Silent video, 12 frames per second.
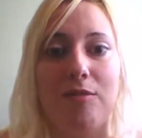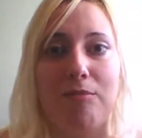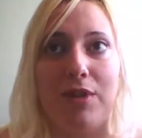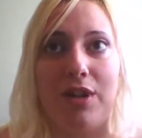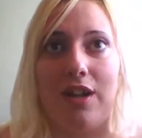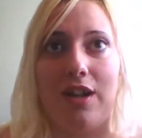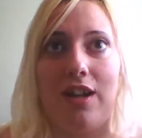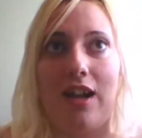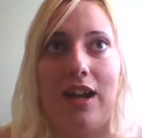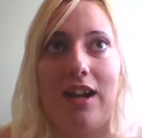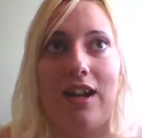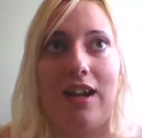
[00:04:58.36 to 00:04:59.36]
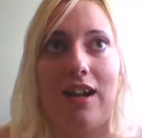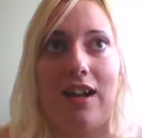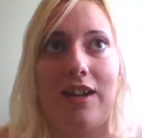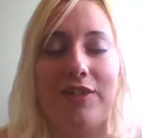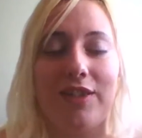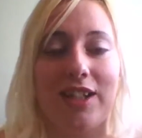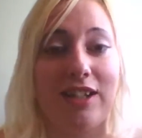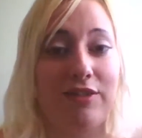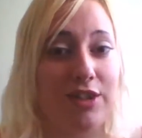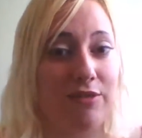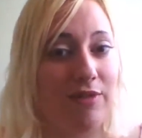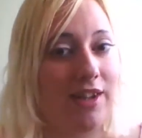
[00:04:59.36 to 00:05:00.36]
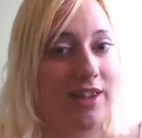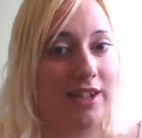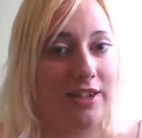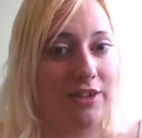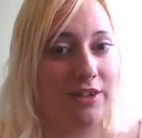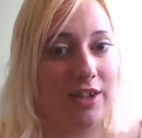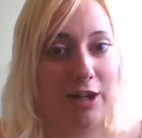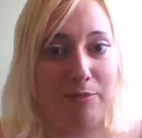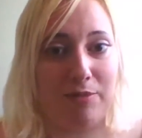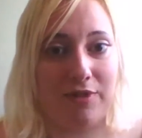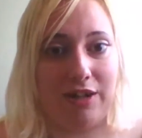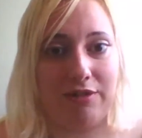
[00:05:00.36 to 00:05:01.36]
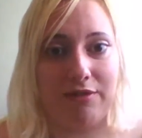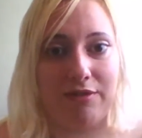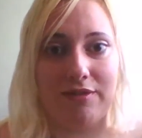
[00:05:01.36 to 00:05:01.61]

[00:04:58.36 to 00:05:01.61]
but I feel like it was the right thing to do to help her out.